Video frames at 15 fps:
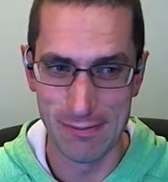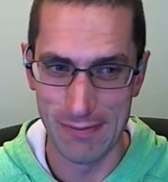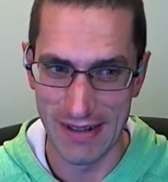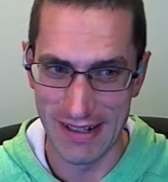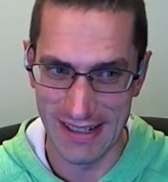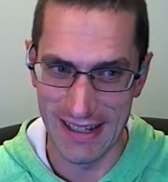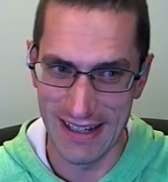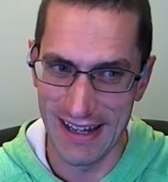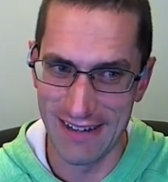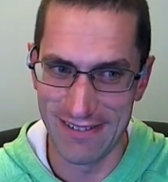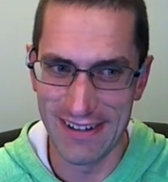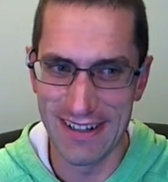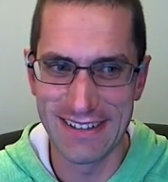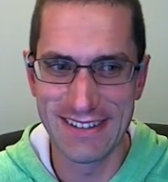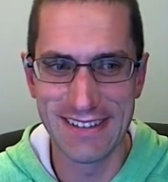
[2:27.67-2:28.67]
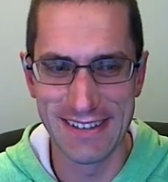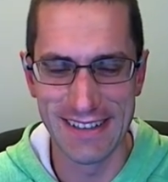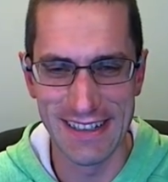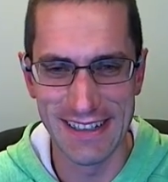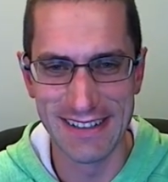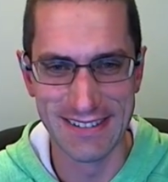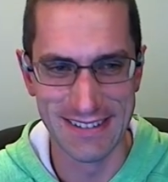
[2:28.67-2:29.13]
Better get that right, and
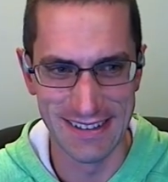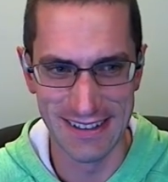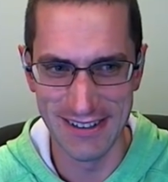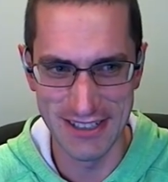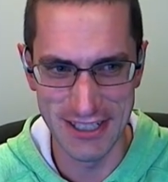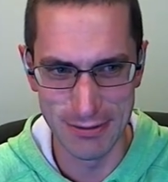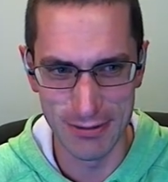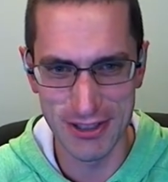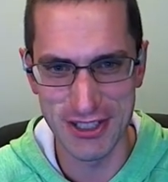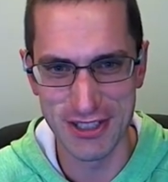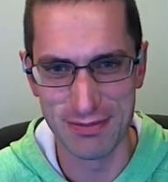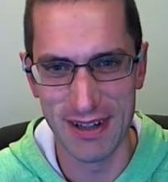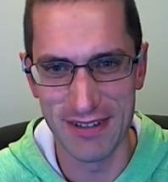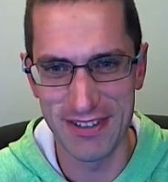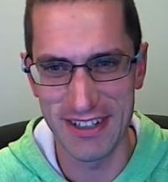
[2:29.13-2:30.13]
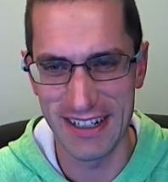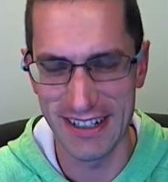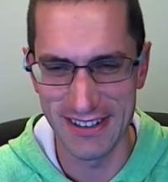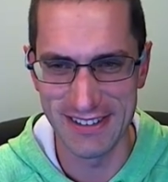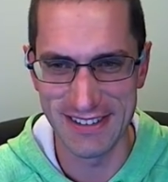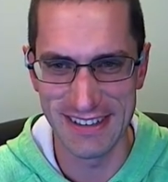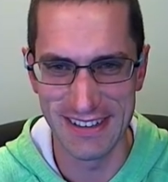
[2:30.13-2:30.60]
I, because I know she watches my
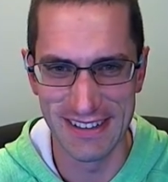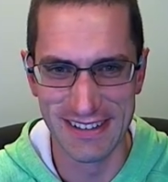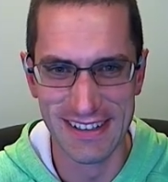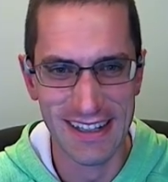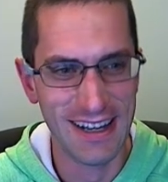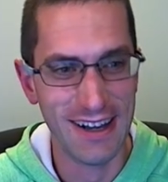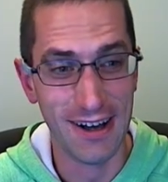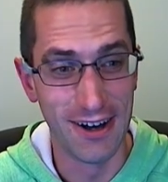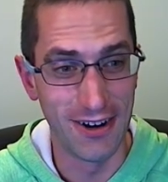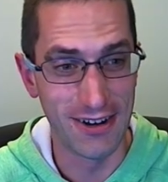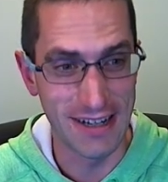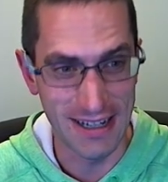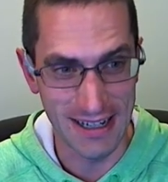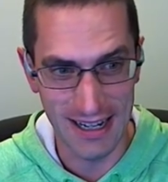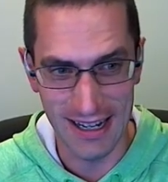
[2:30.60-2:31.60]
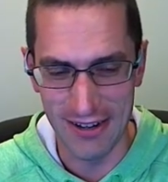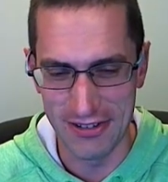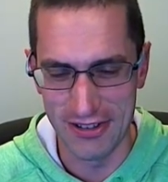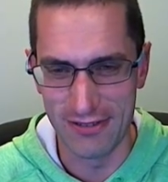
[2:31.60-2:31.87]
videos and I'll get clouted